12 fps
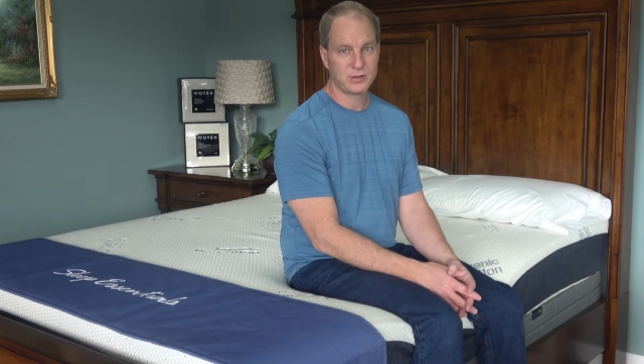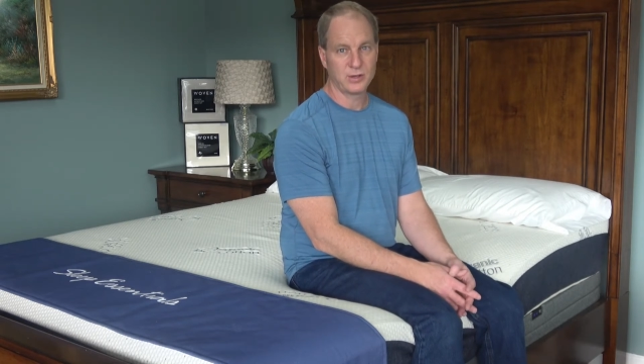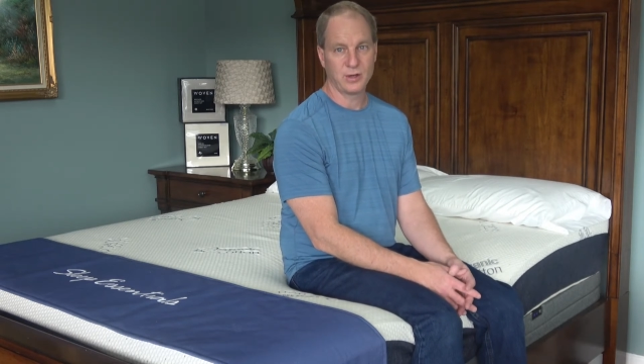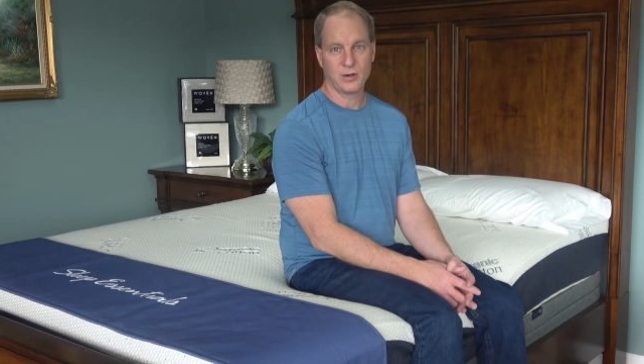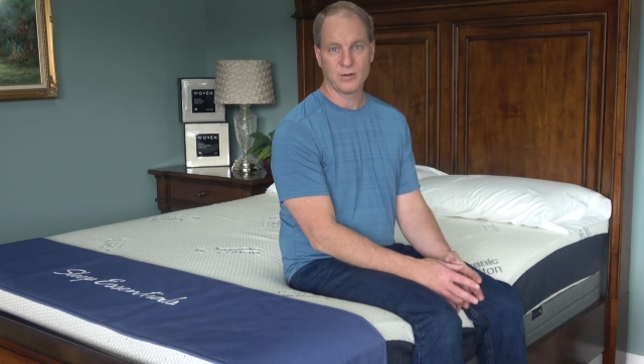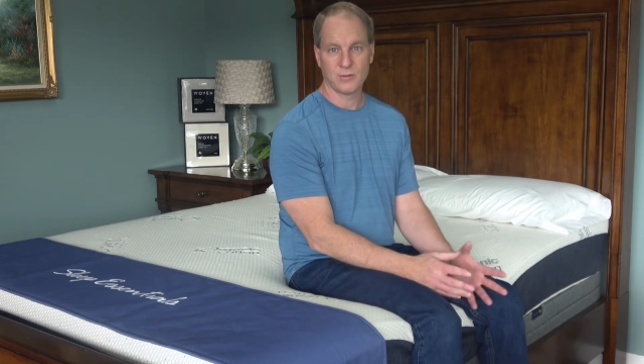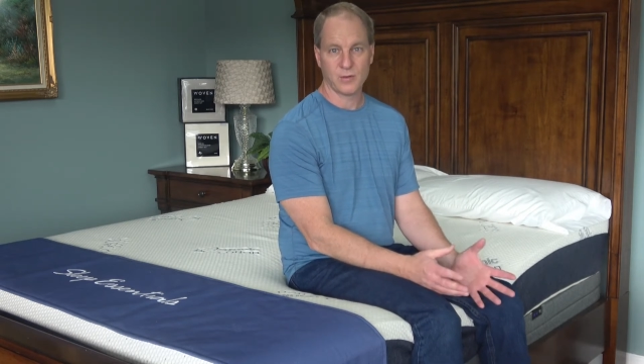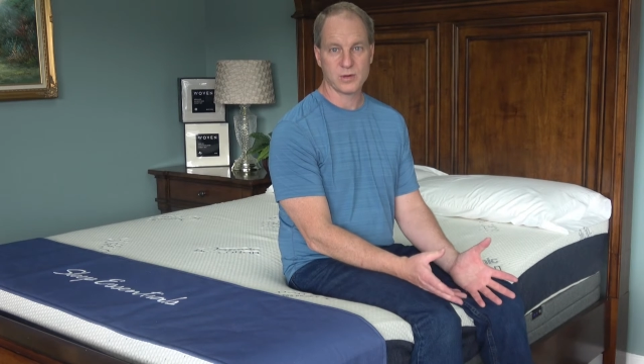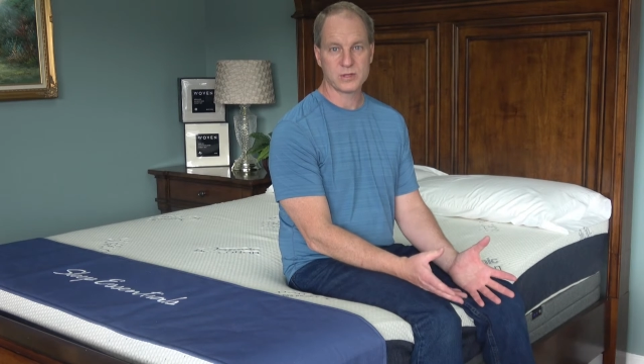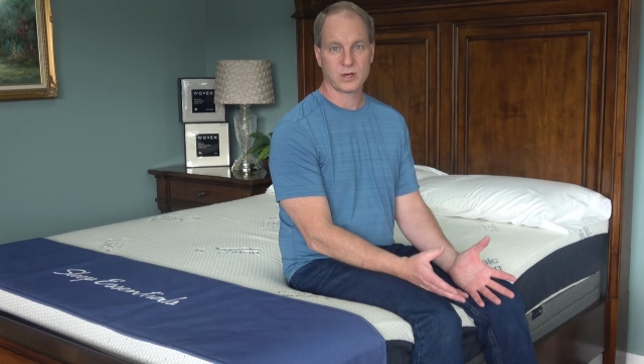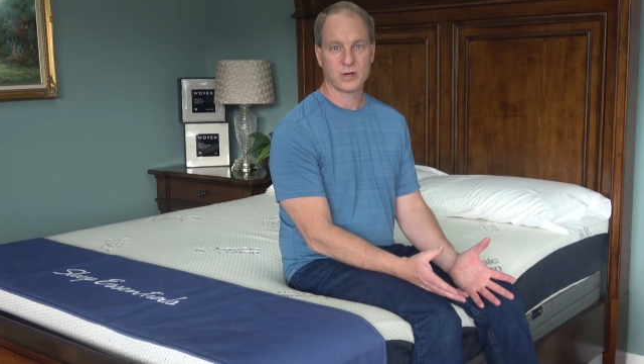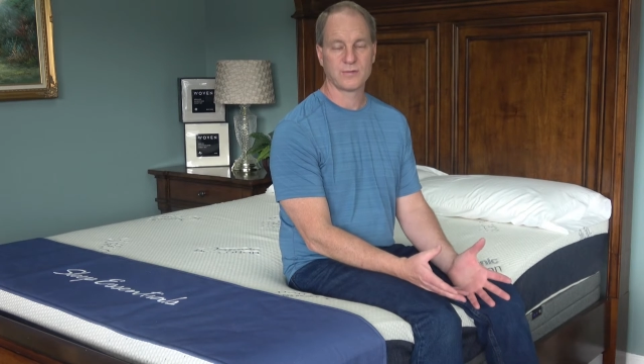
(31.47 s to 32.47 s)
you know, you've
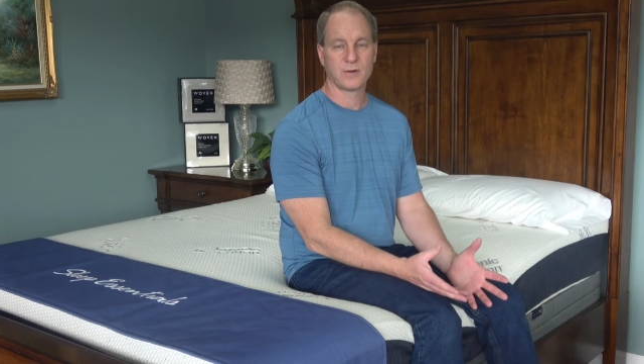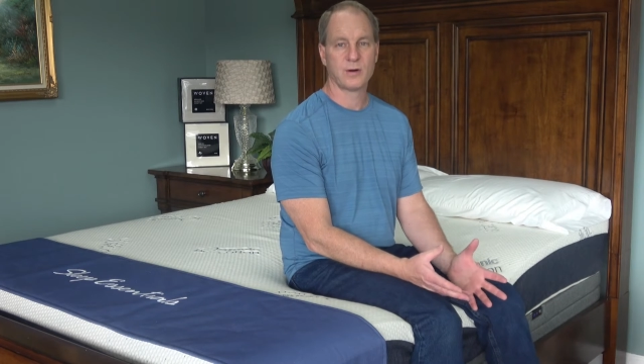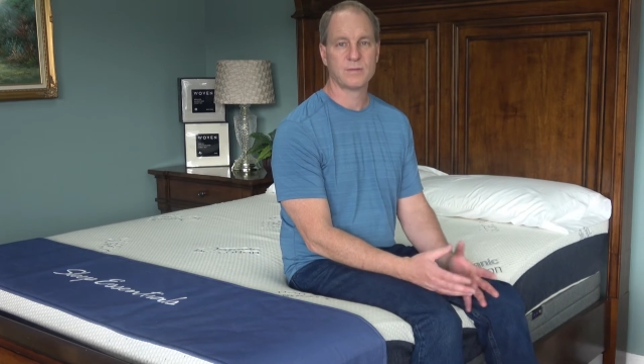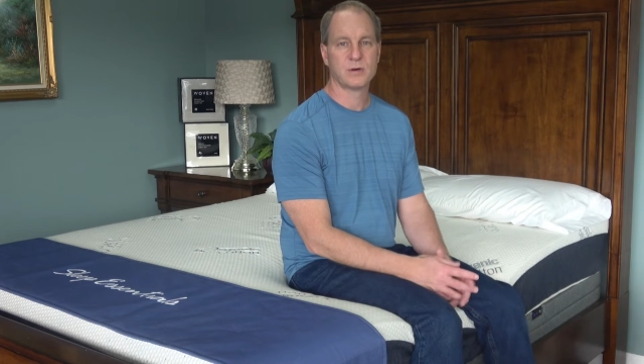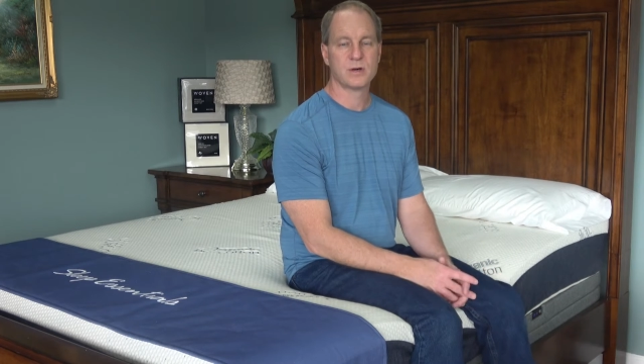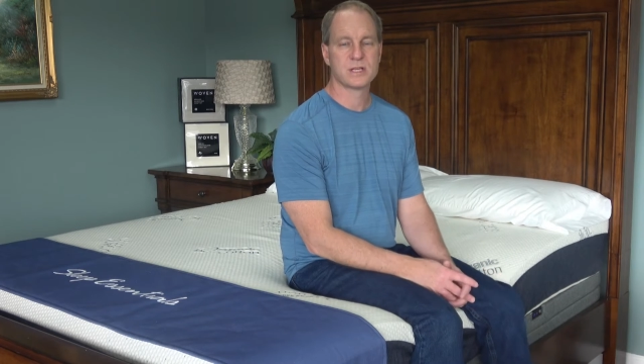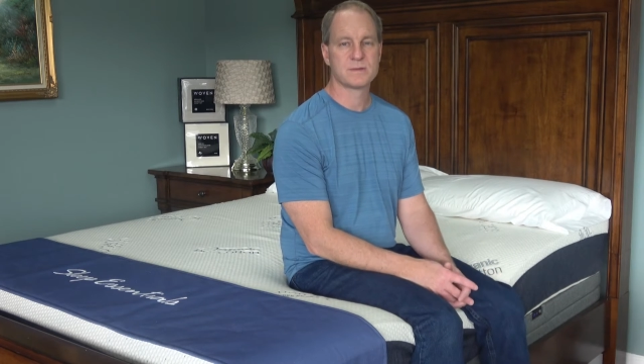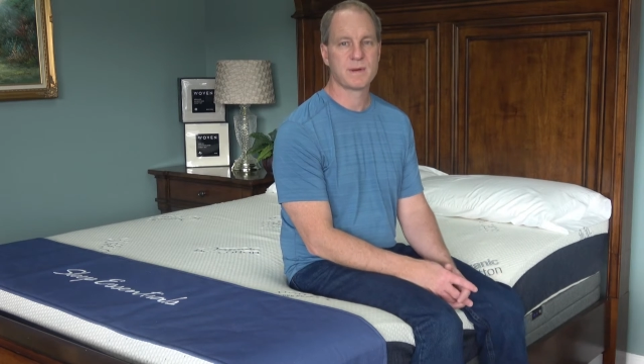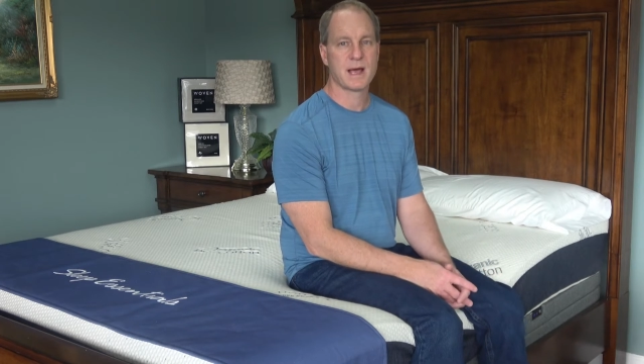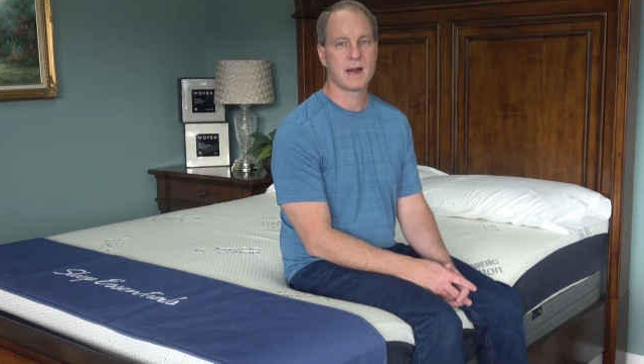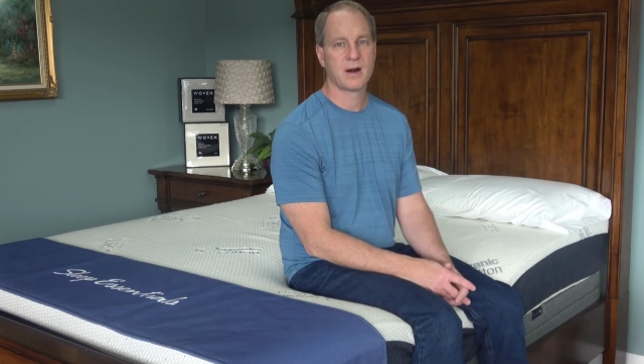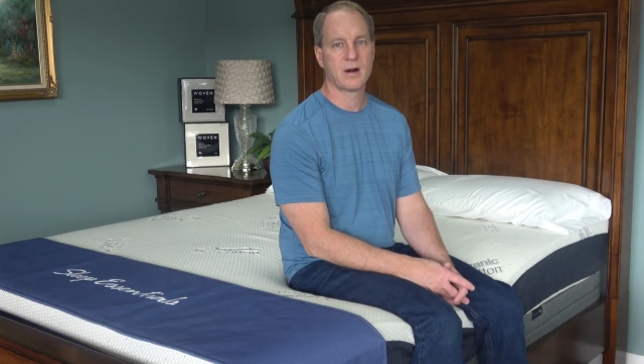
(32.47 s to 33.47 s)
always heard firmer is
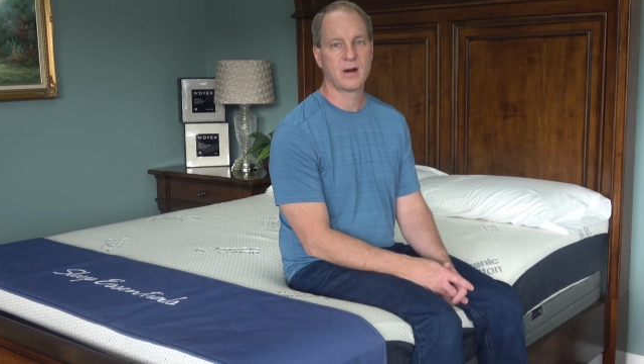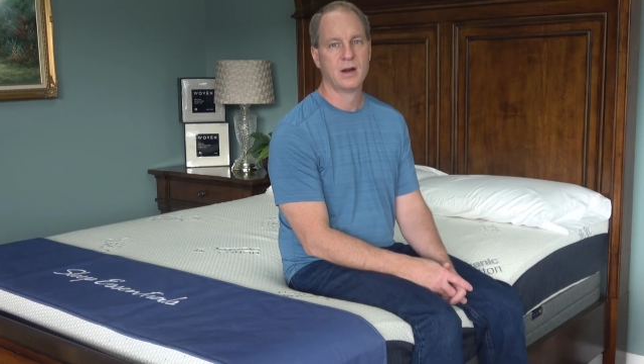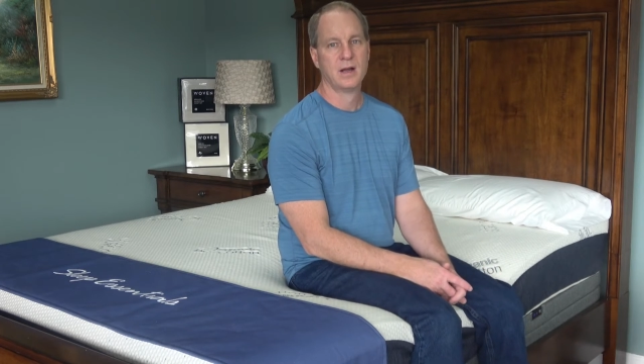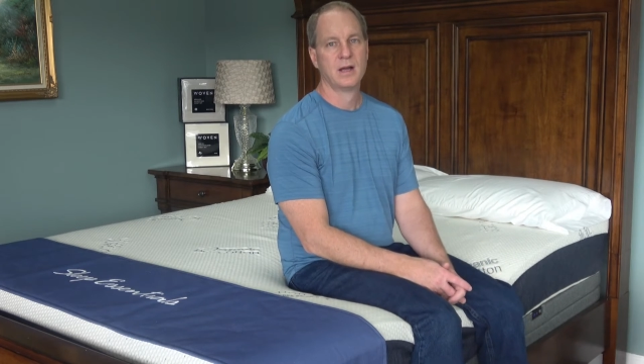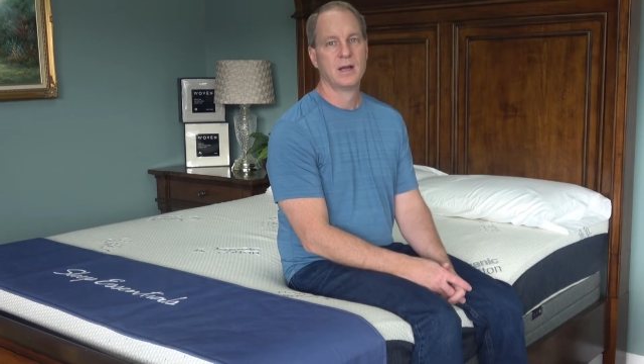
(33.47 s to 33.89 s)
better.